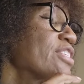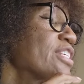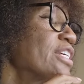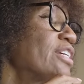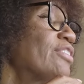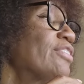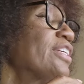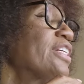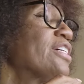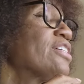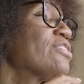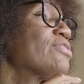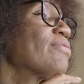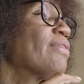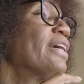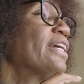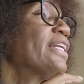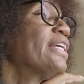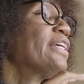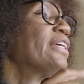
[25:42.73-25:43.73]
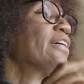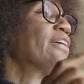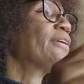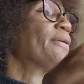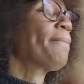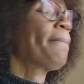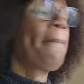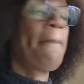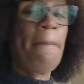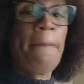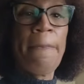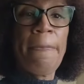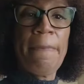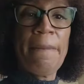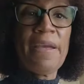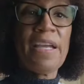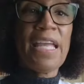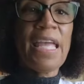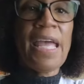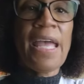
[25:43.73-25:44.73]
here it is right here,
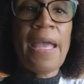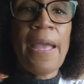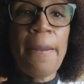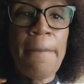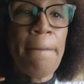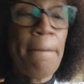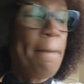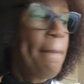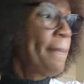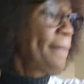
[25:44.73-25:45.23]
okay,